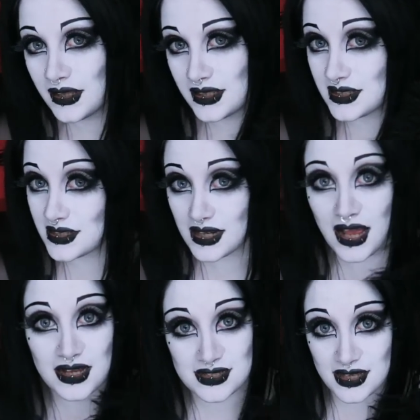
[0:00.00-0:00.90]
this is the
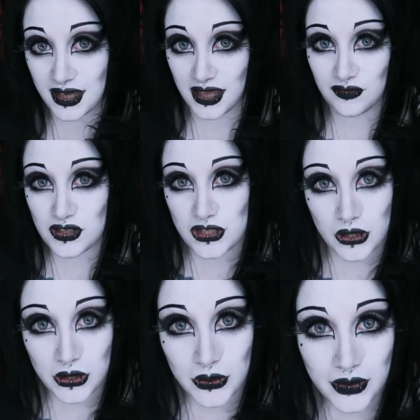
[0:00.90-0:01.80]
last thing I have to
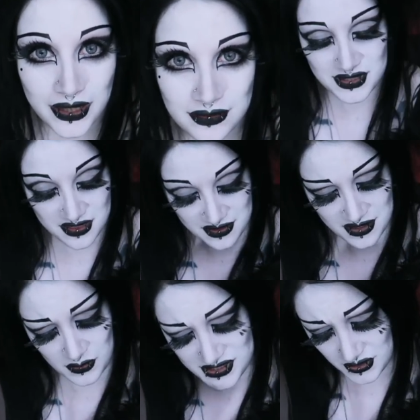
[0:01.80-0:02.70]
show you, and it was the thing
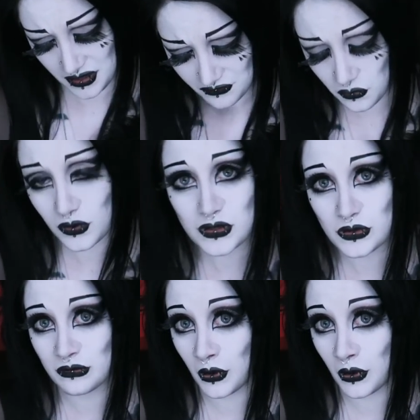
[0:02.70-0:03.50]
that I was looking forward to the